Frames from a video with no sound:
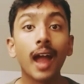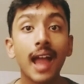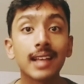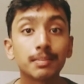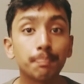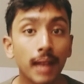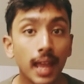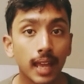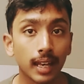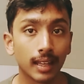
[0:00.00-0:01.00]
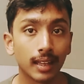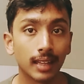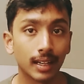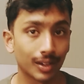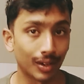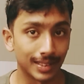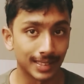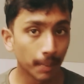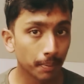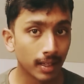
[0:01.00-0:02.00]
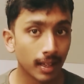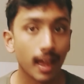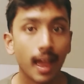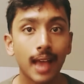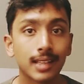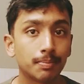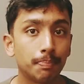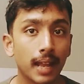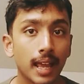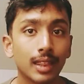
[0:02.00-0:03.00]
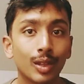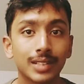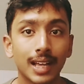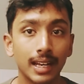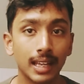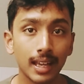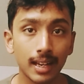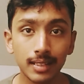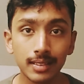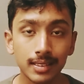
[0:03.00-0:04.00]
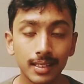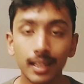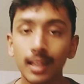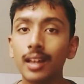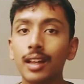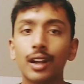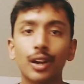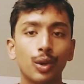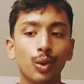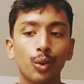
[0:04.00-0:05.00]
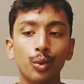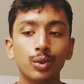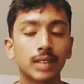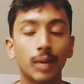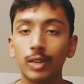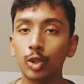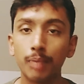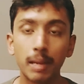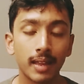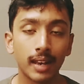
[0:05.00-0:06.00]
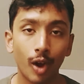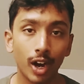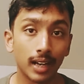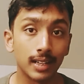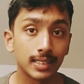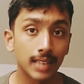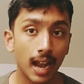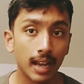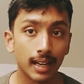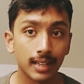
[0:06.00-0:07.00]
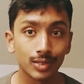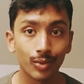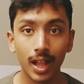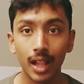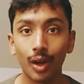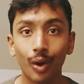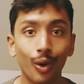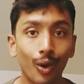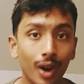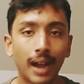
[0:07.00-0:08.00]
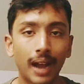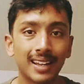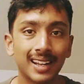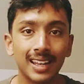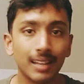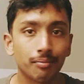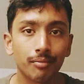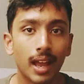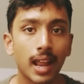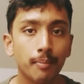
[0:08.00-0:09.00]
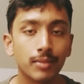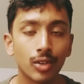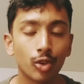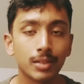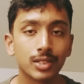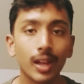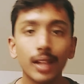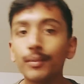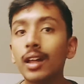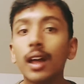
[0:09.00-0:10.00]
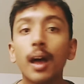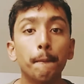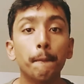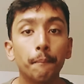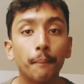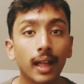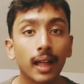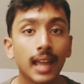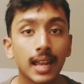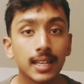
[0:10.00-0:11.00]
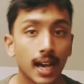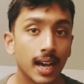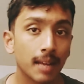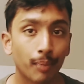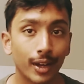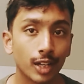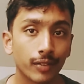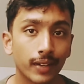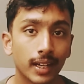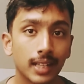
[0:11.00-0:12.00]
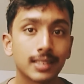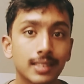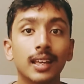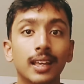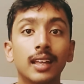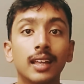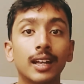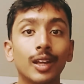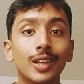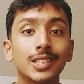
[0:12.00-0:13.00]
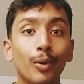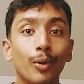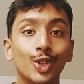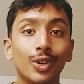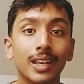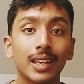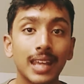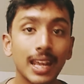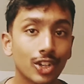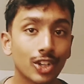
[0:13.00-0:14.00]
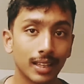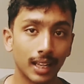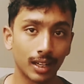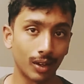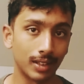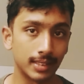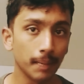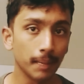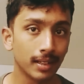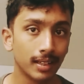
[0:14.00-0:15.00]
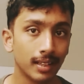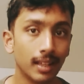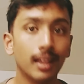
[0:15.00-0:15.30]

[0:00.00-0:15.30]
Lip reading: explain that concept, explain those ideas to someone who may be not understanding it as well, or practically an empty room as well. But the entire point of it is that you are supposed to teach that concept